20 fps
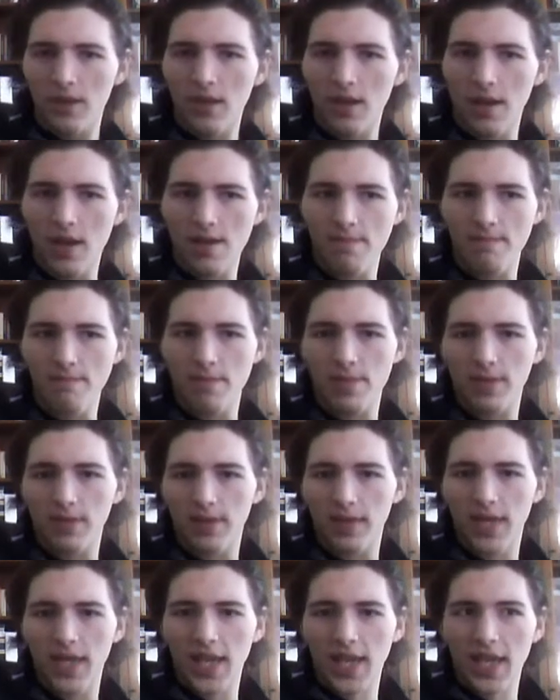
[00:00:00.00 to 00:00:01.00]

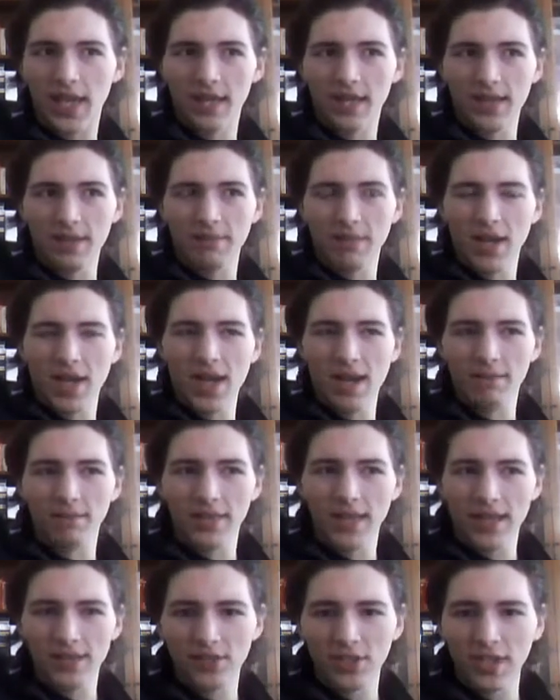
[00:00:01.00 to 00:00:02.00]
And I'm
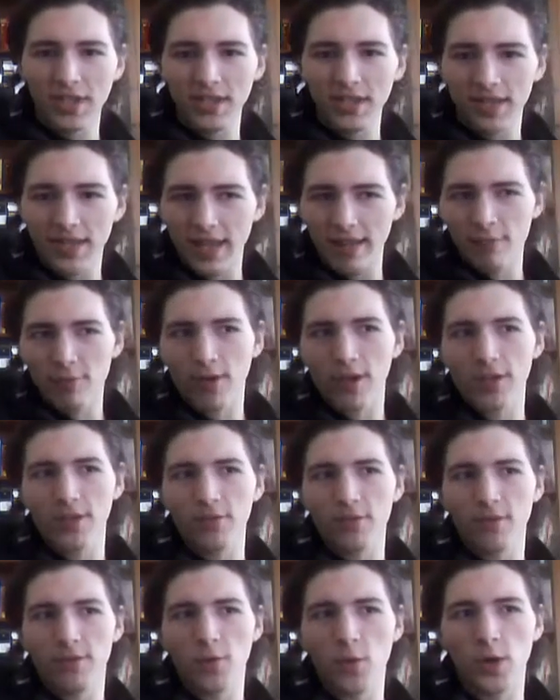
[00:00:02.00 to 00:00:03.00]
guessing they wanted
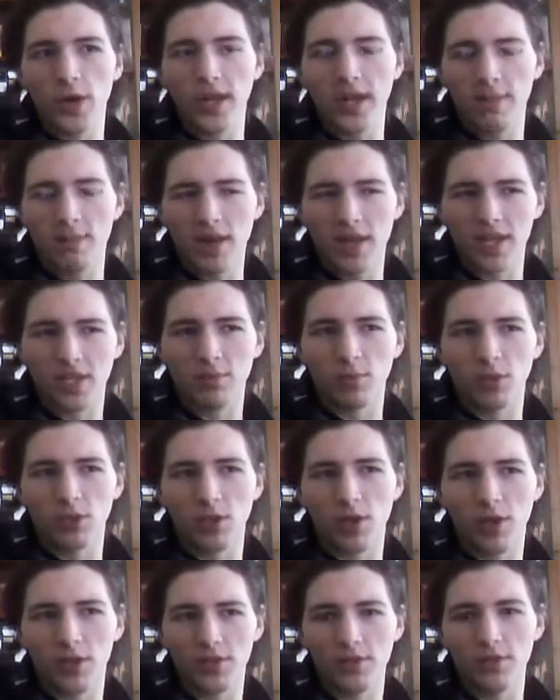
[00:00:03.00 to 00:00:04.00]
to avoid a possible
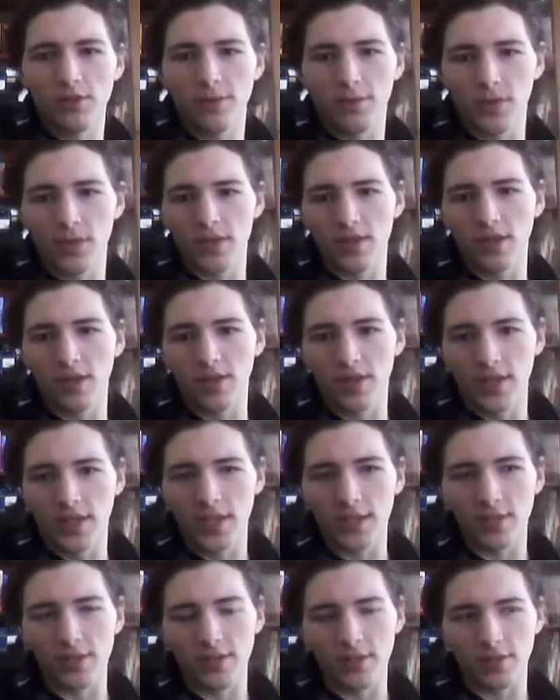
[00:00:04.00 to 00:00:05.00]
lawsuit for the
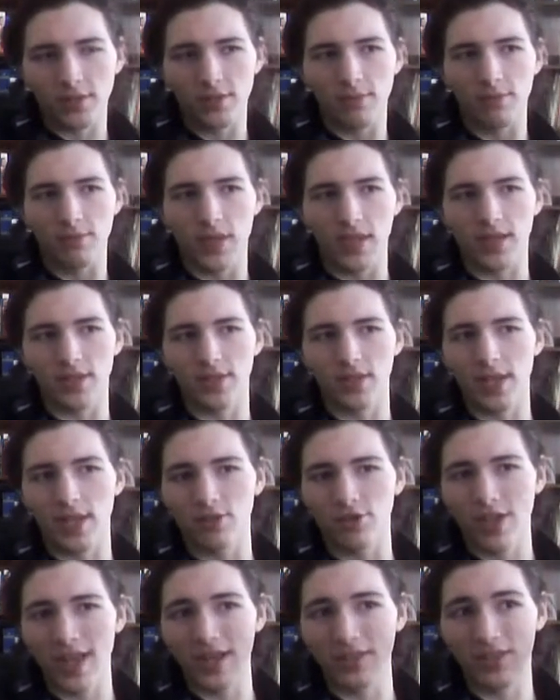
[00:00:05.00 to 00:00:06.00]
series because they
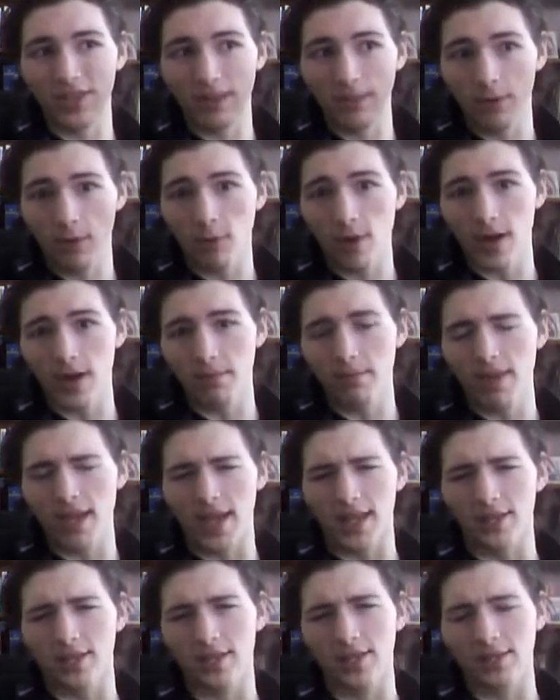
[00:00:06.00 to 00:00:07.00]
changed them quite a
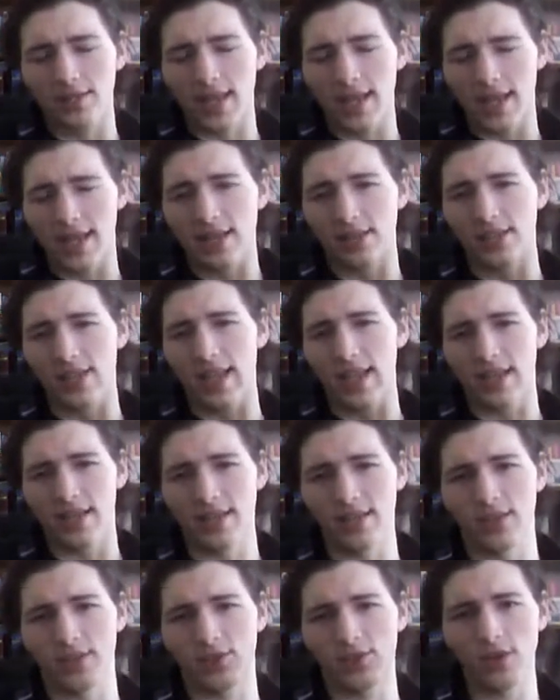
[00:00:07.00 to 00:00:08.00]
bit. Like I said,
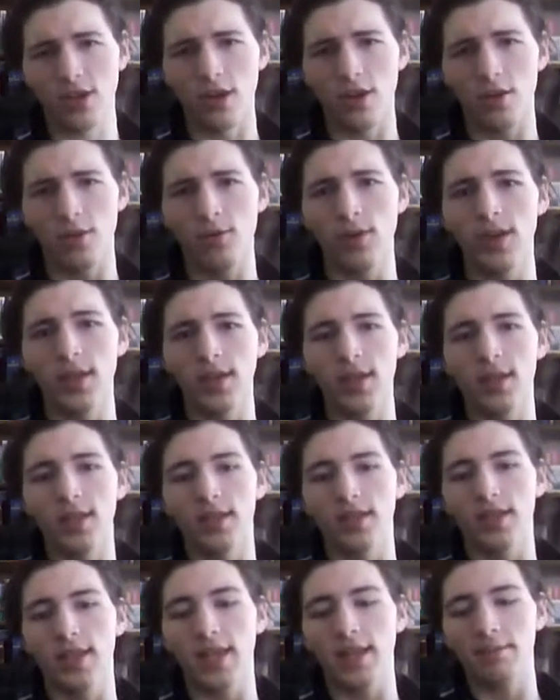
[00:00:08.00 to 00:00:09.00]
in the show,
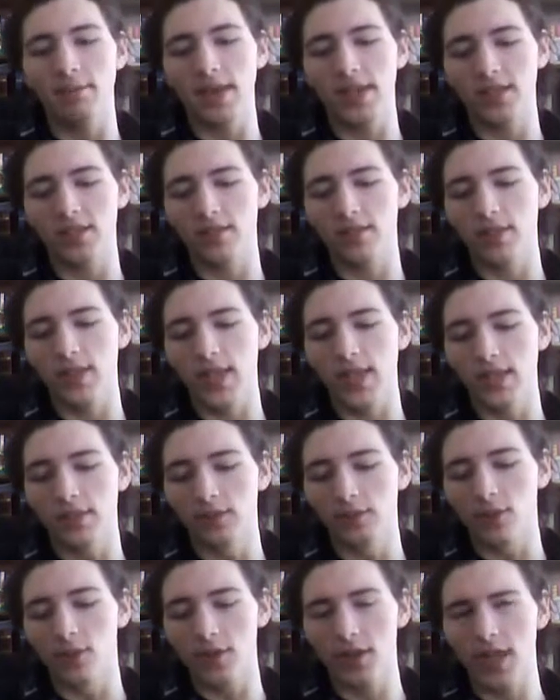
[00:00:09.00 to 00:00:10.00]
they basically
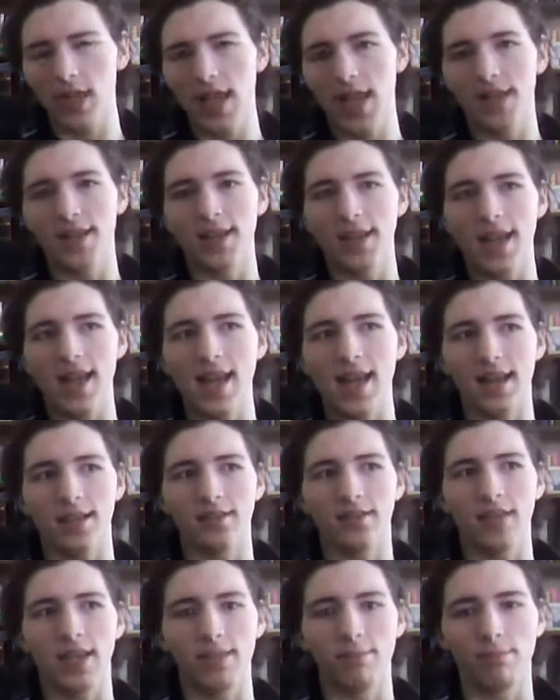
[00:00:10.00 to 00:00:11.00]
look and
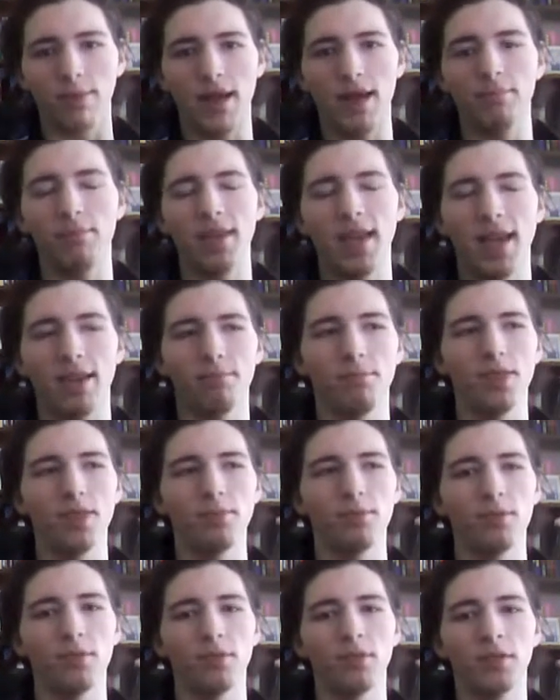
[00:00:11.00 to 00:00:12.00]
act like Bobcat
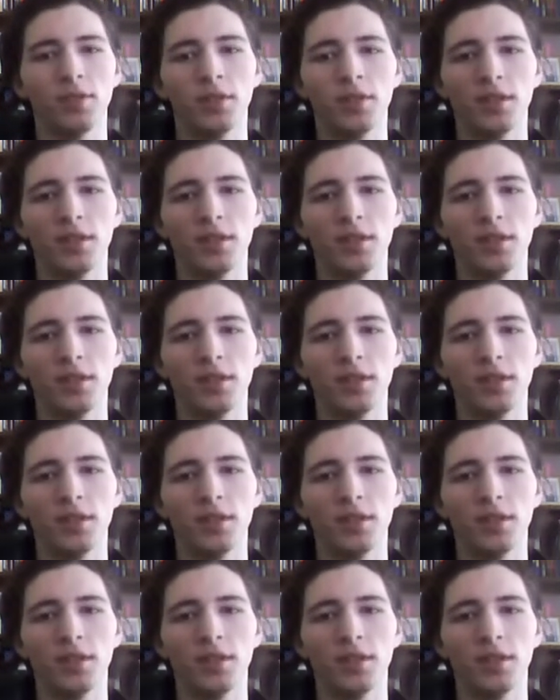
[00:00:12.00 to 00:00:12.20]
people.